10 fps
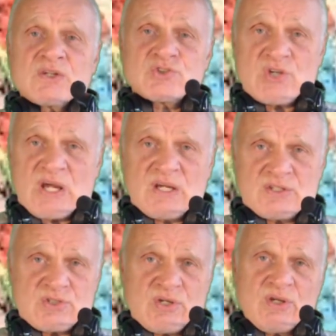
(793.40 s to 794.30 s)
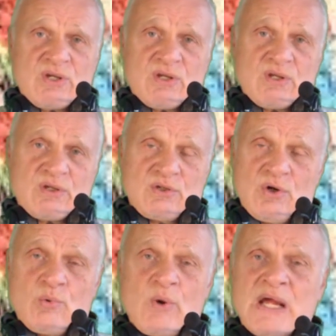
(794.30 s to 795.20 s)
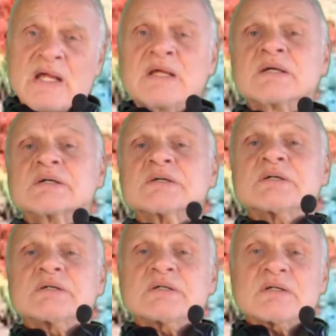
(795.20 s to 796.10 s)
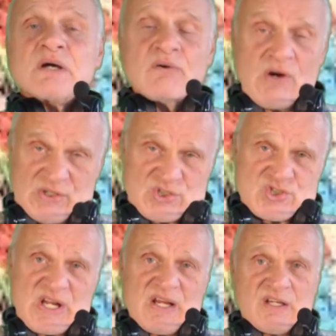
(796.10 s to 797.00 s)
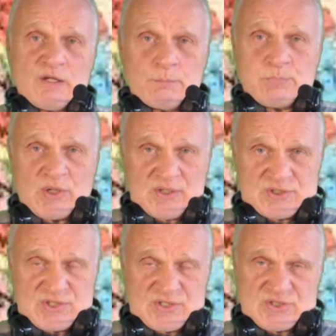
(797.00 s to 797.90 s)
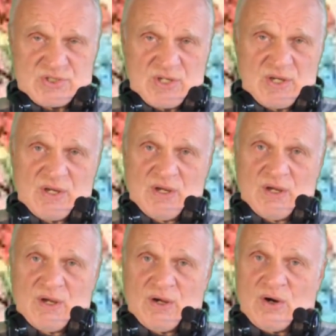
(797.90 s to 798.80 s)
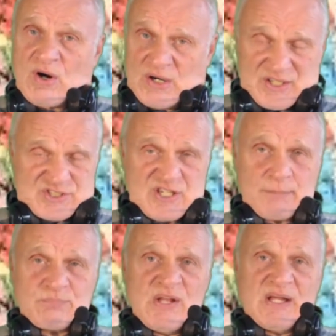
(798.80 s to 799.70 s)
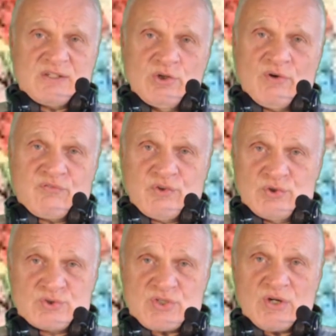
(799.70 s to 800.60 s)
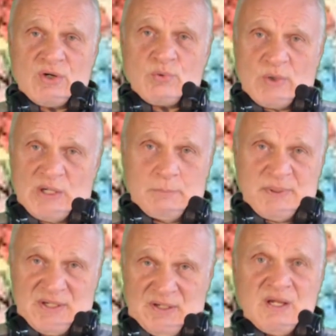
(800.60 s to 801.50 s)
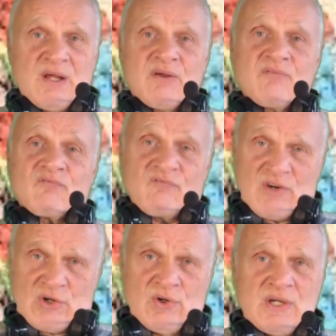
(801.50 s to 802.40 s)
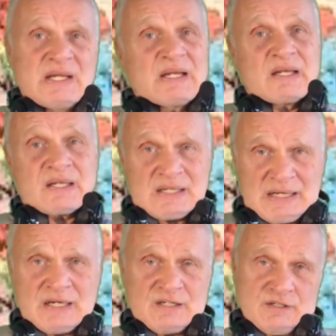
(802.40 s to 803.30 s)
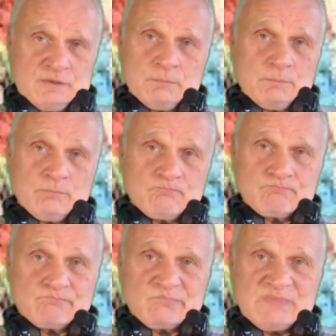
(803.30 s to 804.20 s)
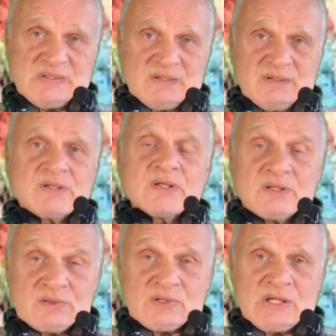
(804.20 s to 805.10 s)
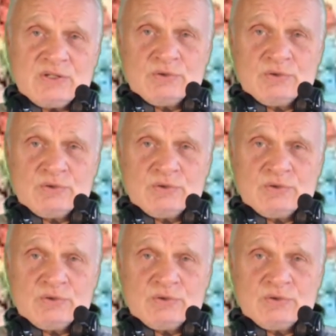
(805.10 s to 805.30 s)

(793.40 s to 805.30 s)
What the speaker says: Change your way of understanding politics, or accept that your future will be very dark. Thank